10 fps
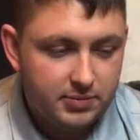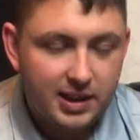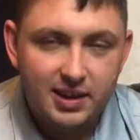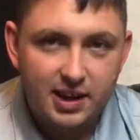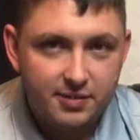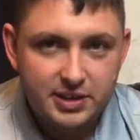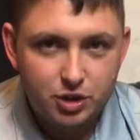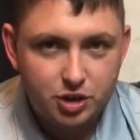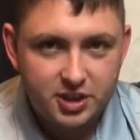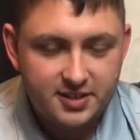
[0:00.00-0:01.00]
love
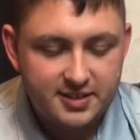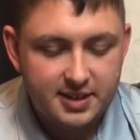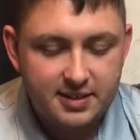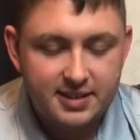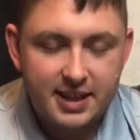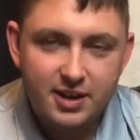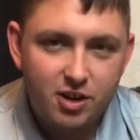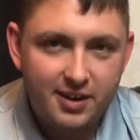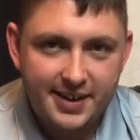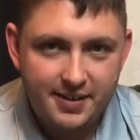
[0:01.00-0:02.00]
interest. They're
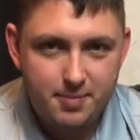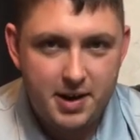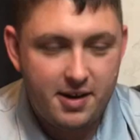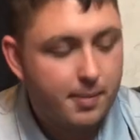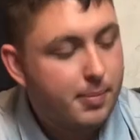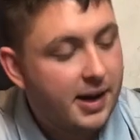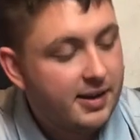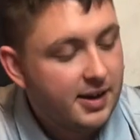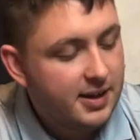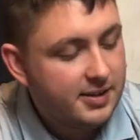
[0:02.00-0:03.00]
not allowed to marry, but
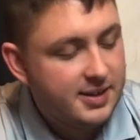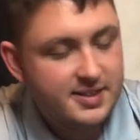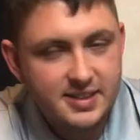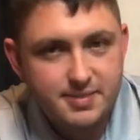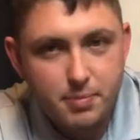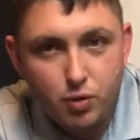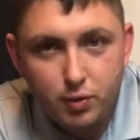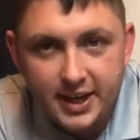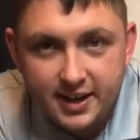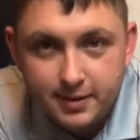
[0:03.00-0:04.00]
this is
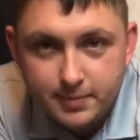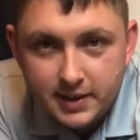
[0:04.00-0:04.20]
Maria.